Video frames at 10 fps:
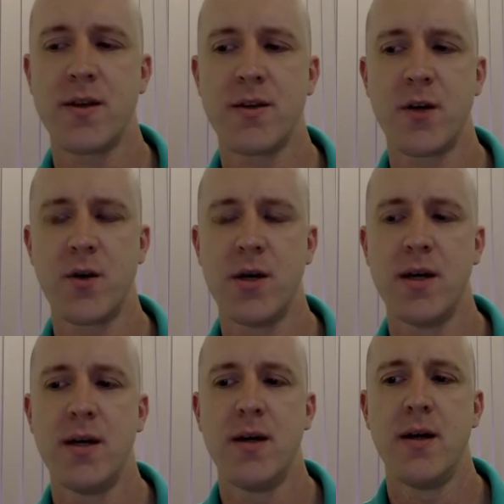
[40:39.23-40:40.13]
So
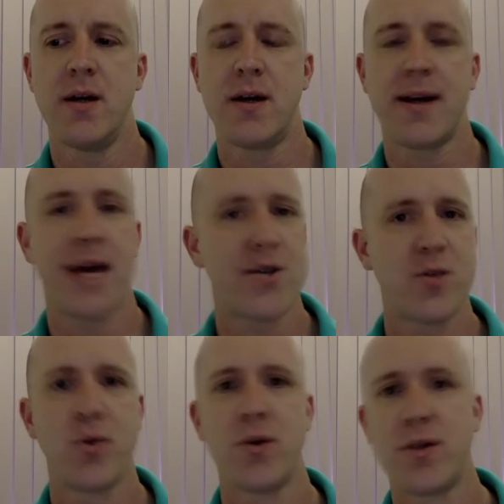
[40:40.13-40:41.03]
uh, case
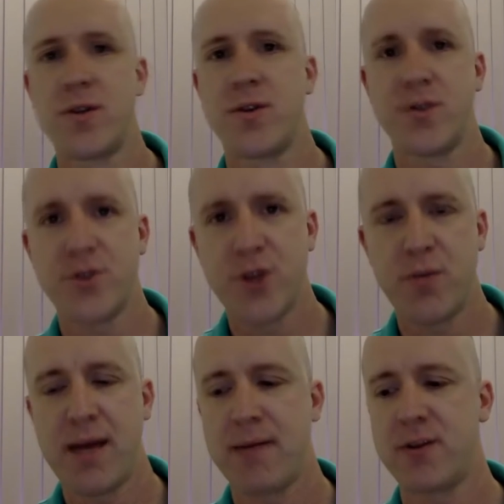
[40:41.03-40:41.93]
reports
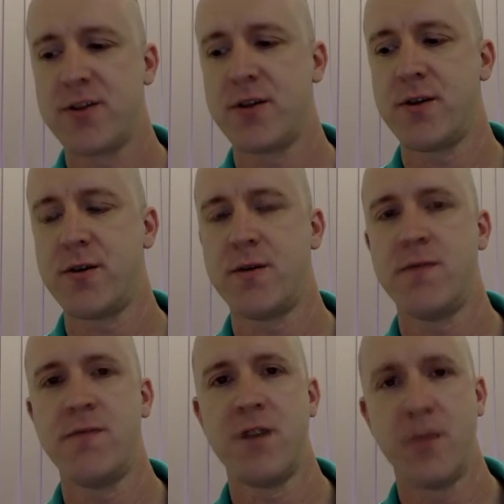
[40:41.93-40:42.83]
should be able to
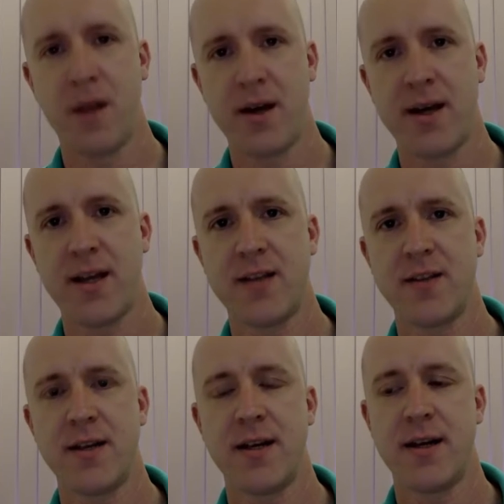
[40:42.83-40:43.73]

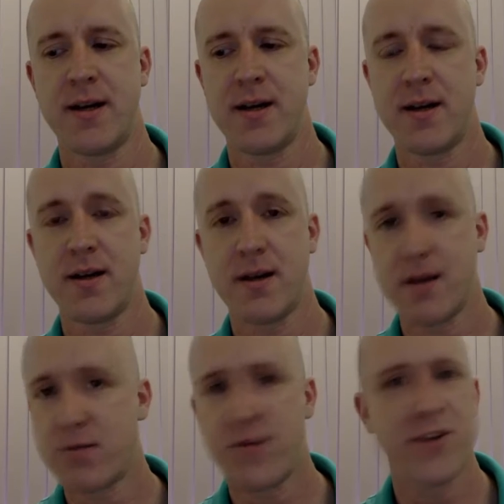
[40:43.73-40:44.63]
verbalize uh,
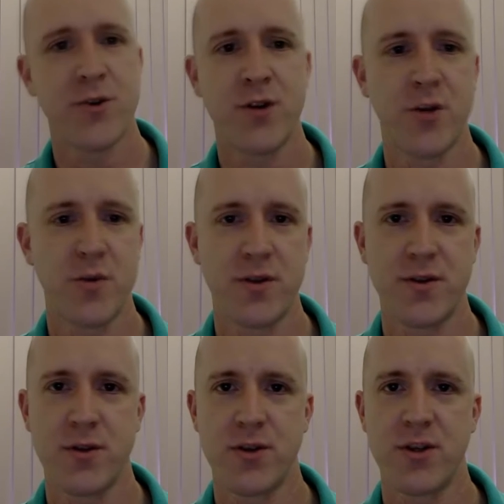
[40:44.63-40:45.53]
professional
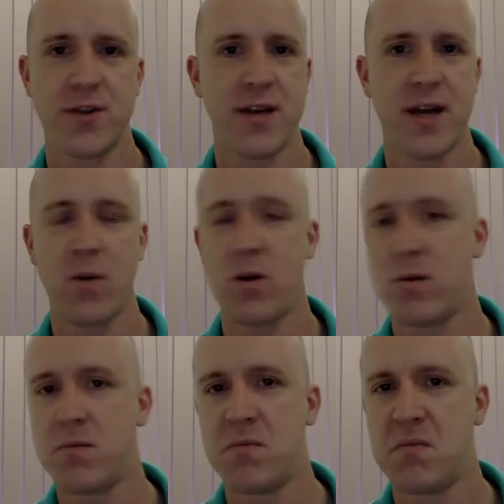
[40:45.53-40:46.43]
judgments, not just say,
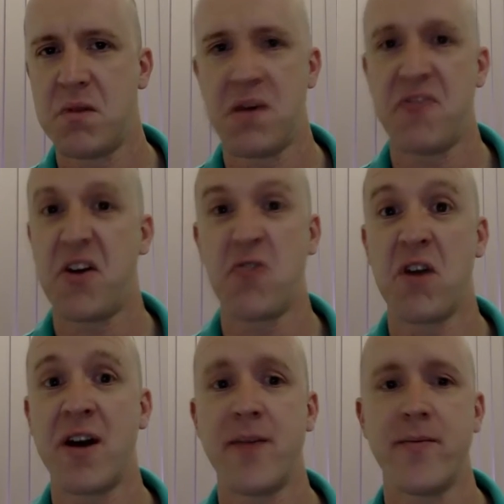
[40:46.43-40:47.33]
well, it felt
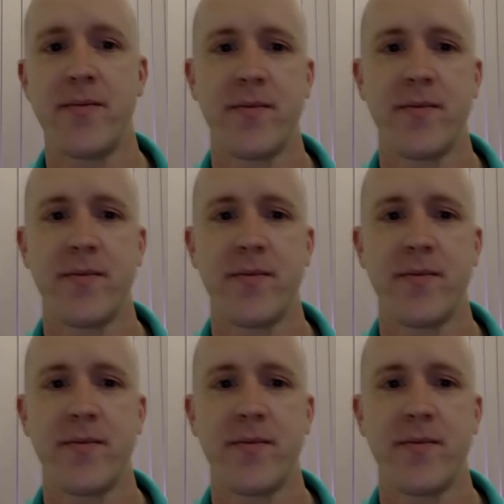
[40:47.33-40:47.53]
right.